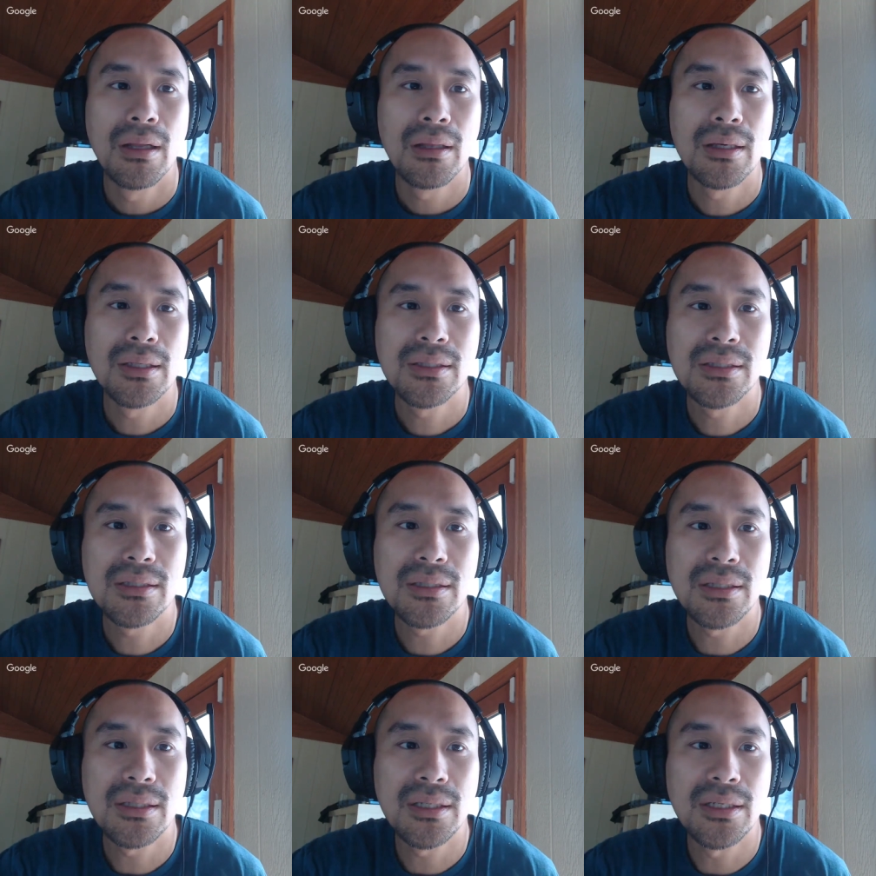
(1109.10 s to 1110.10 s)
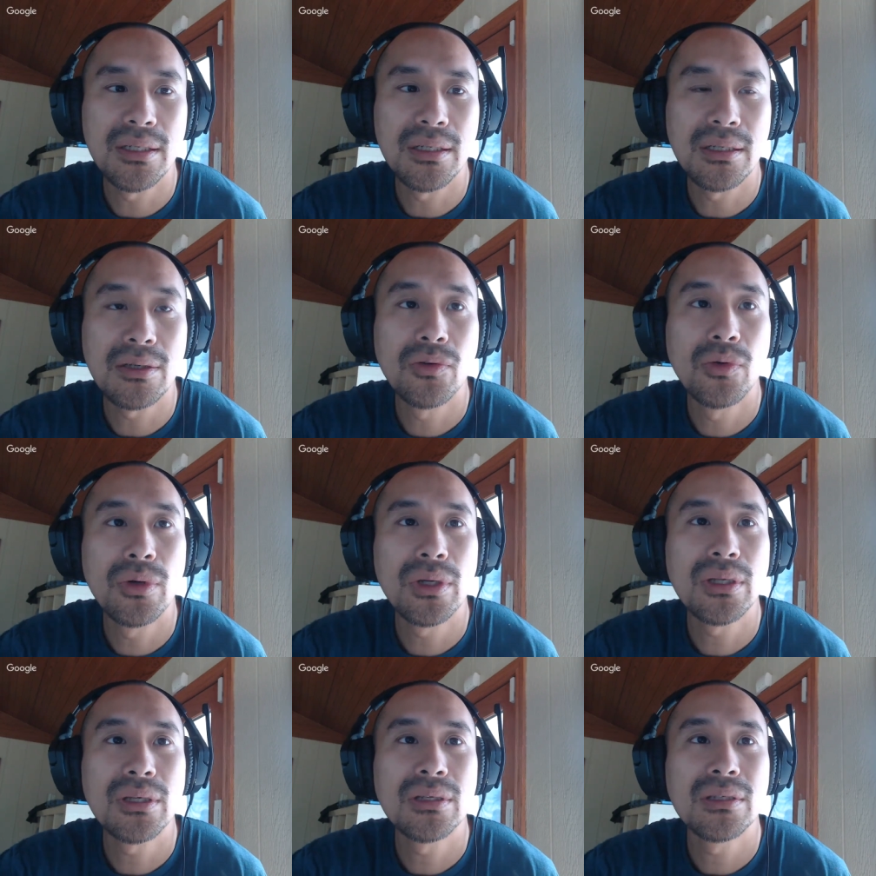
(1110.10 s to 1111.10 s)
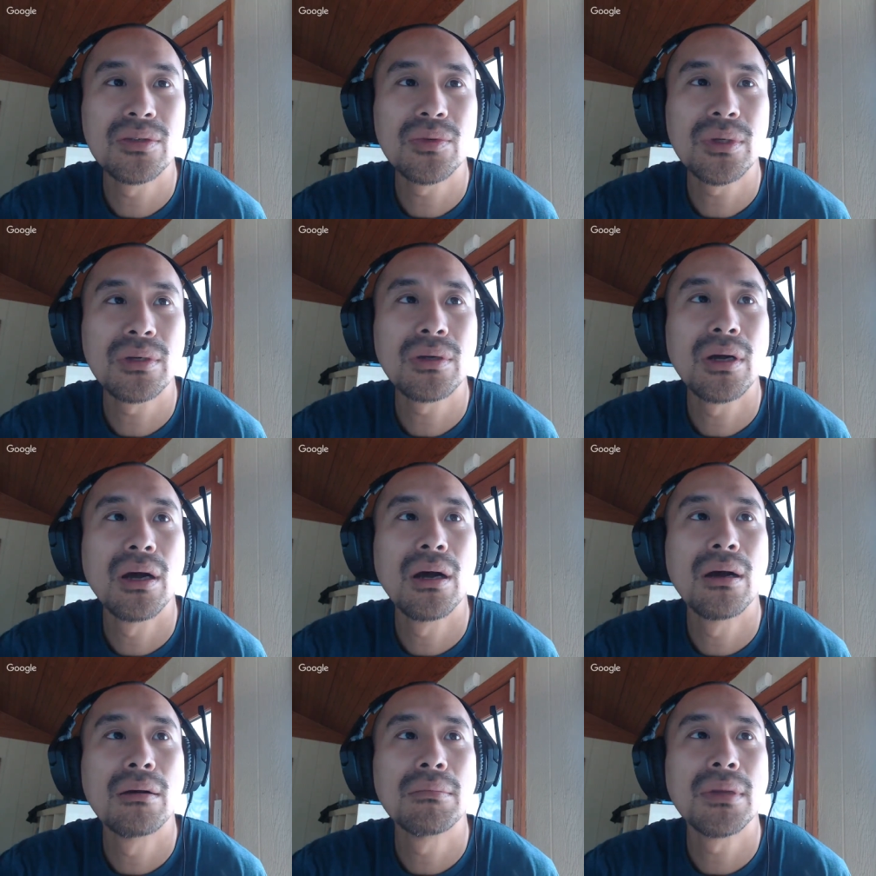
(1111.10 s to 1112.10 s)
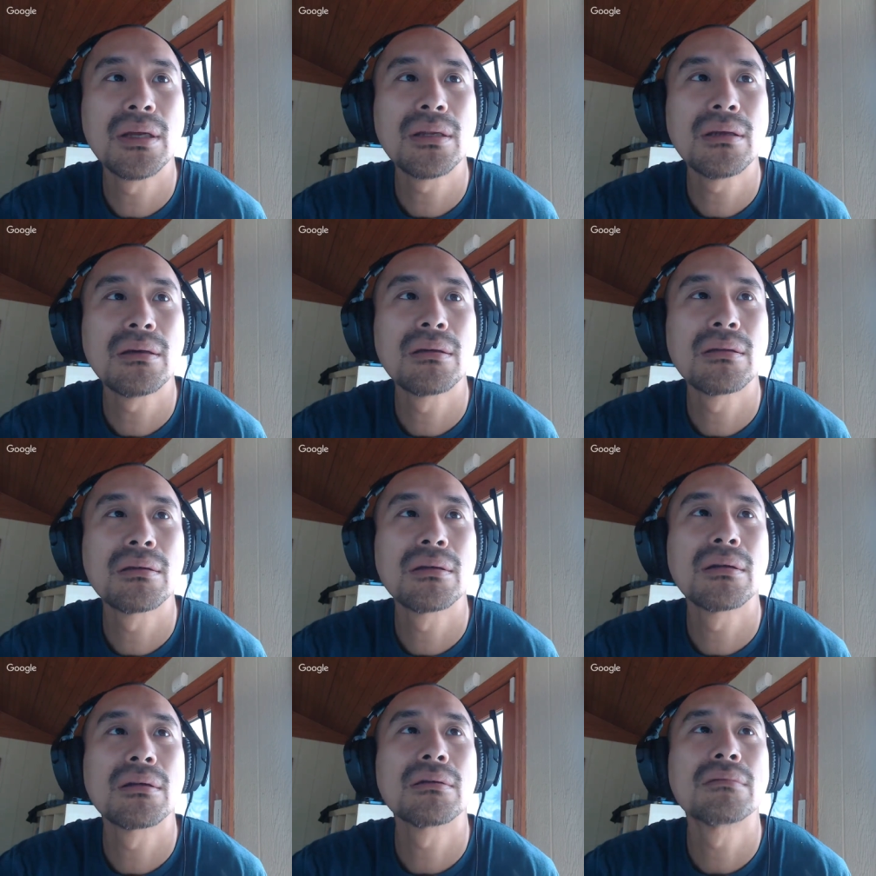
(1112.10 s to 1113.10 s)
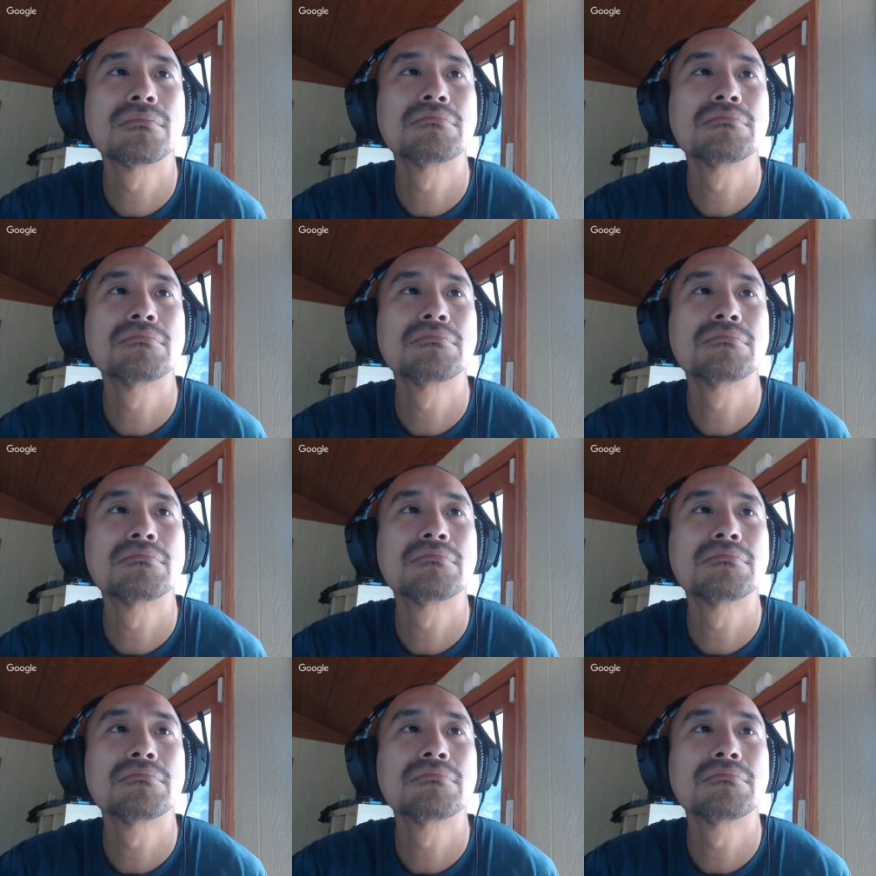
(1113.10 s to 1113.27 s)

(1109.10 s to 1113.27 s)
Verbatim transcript: Let's see here, coinies. What any other?